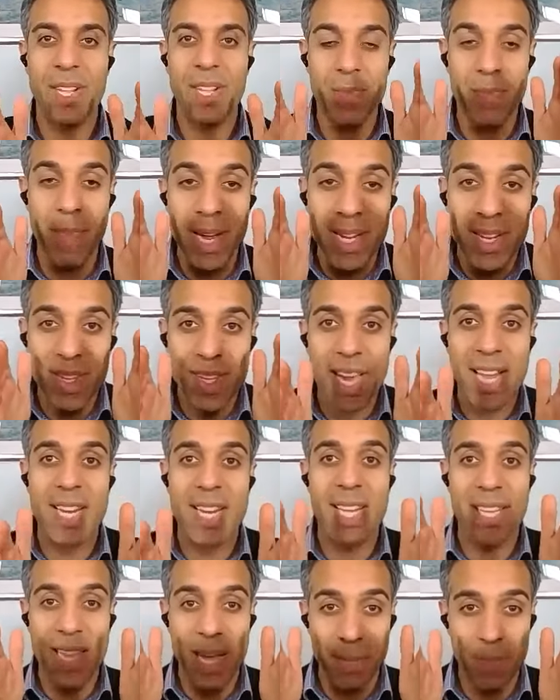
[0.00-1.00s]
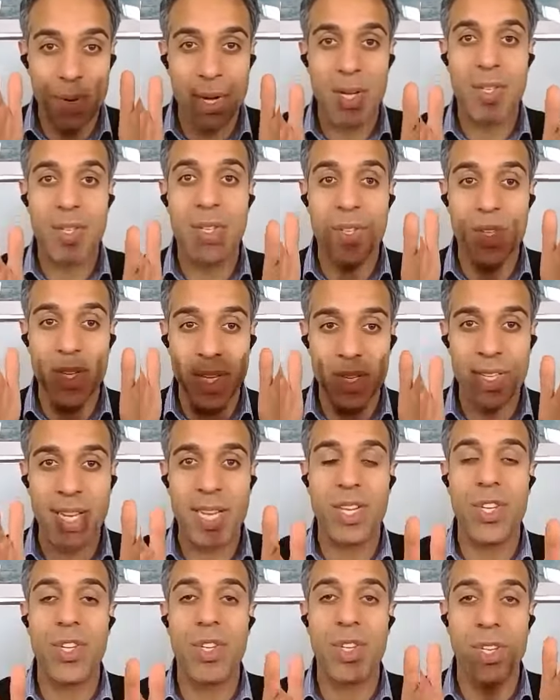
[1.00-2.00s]
It's maintaining that person's
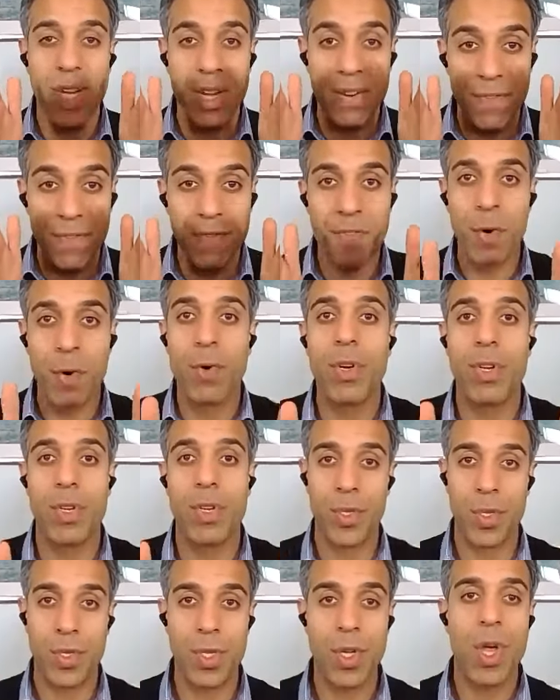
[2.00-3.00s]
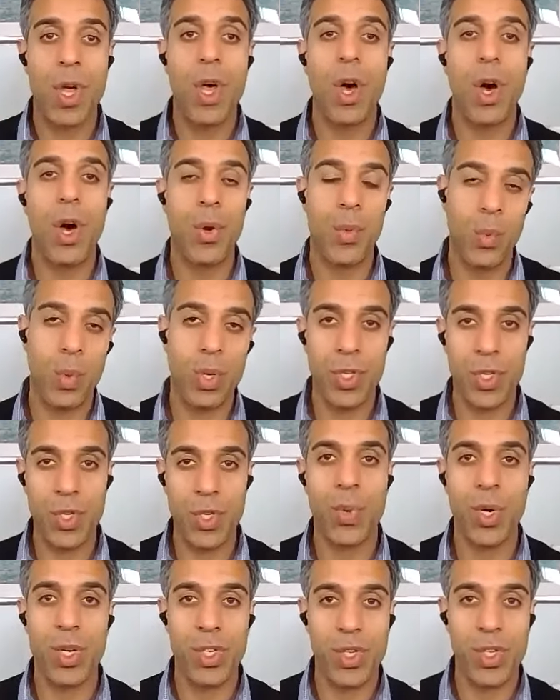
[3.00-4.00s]
attention and focus on what
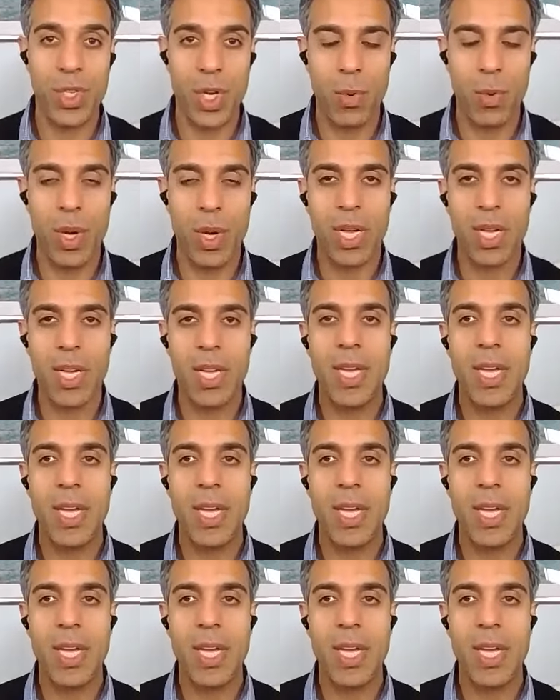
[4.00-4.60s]
you are showing.